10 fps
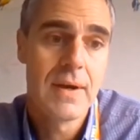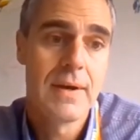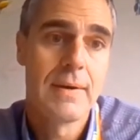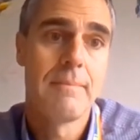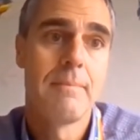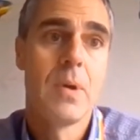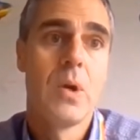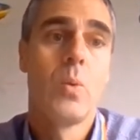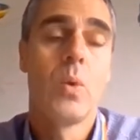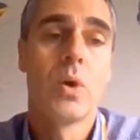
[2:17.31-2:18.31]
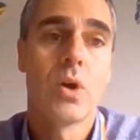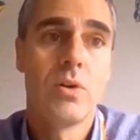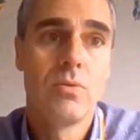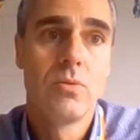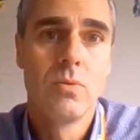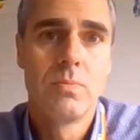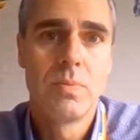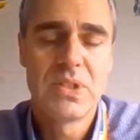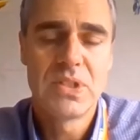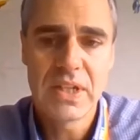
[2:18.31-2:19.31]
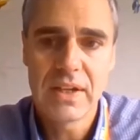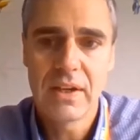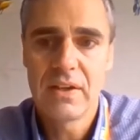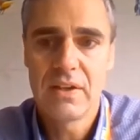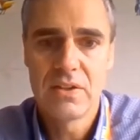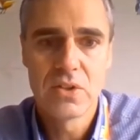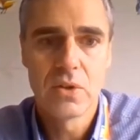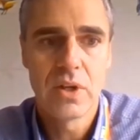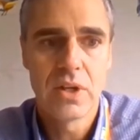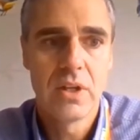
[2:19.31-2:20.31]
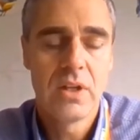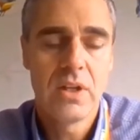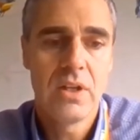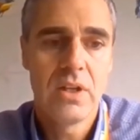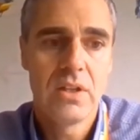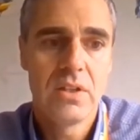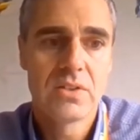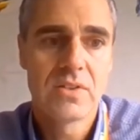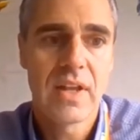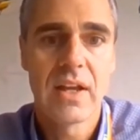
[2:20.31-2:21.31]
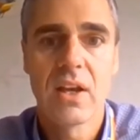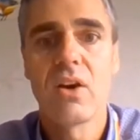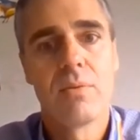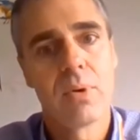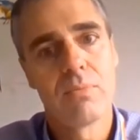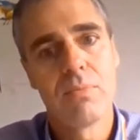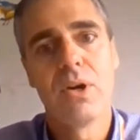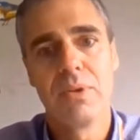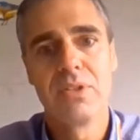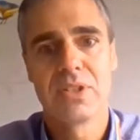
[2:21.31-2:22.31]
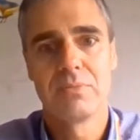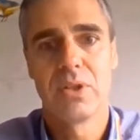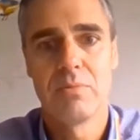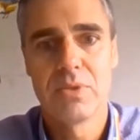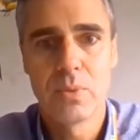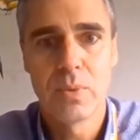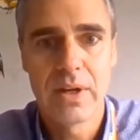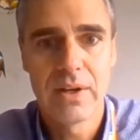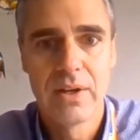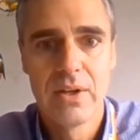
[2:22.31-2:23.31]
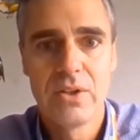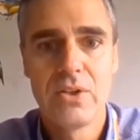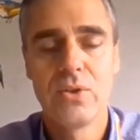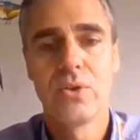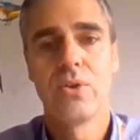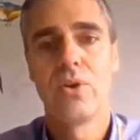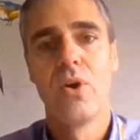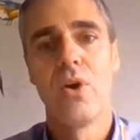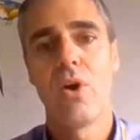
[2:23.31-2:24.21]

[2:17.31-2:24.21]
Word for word: Um, what I particularly enjoy is that light bulb moment sometimes where you're